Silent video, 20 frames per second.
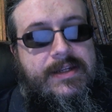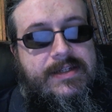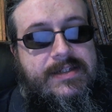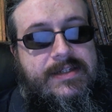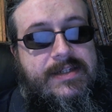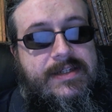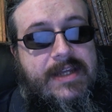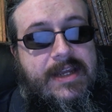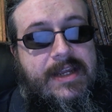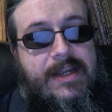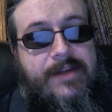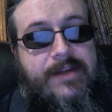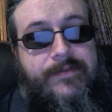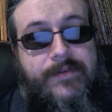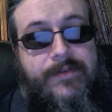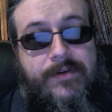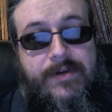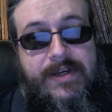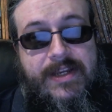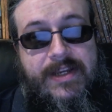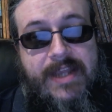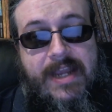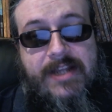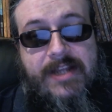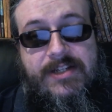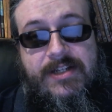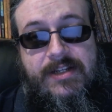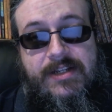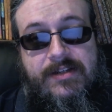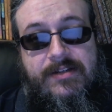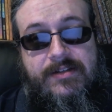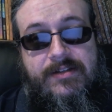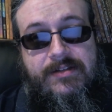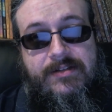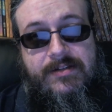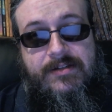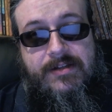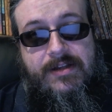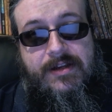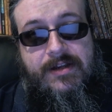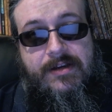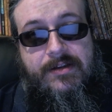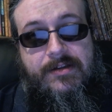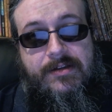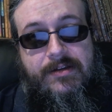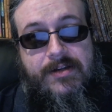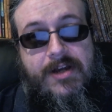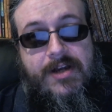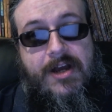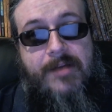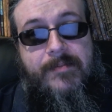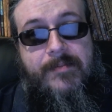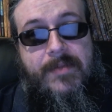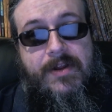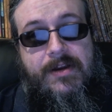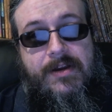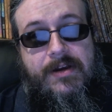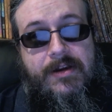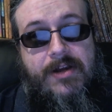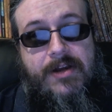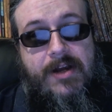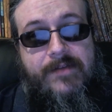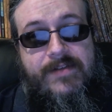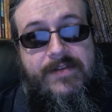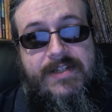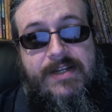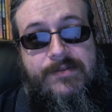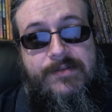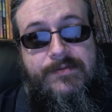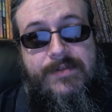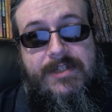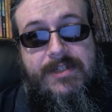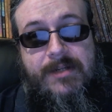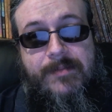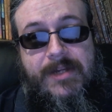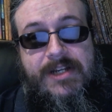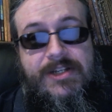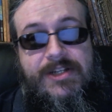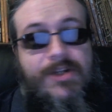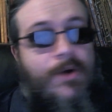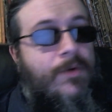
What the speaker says: that say if you're engaging in a conversation with somebody,